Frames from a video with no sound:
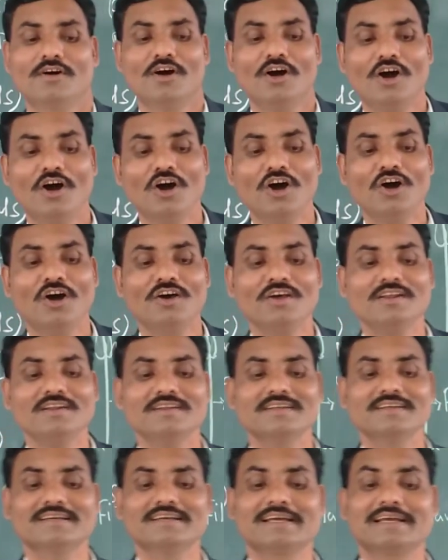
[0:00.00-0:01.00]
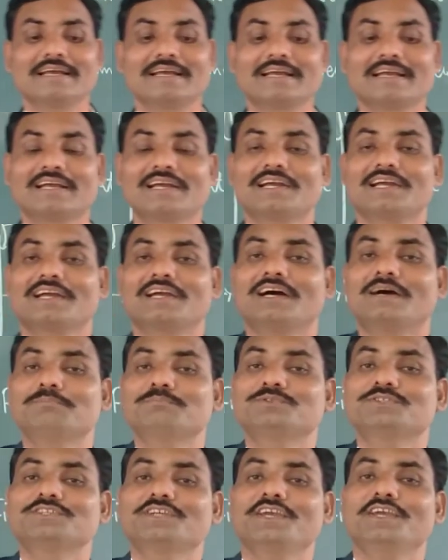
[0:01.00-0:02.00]
or
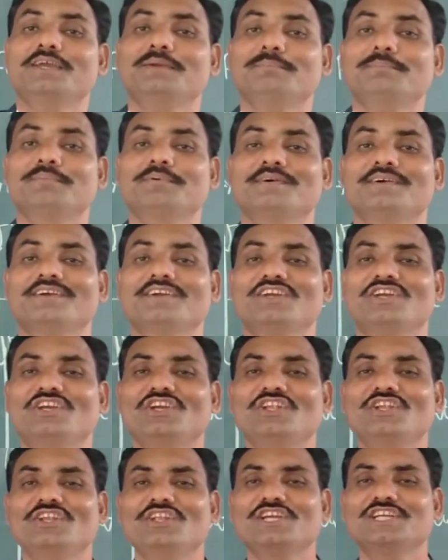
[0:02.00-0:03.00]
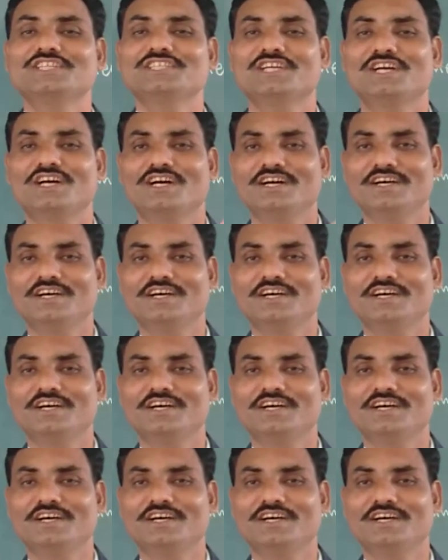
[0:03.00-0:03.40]
cup shape in nature.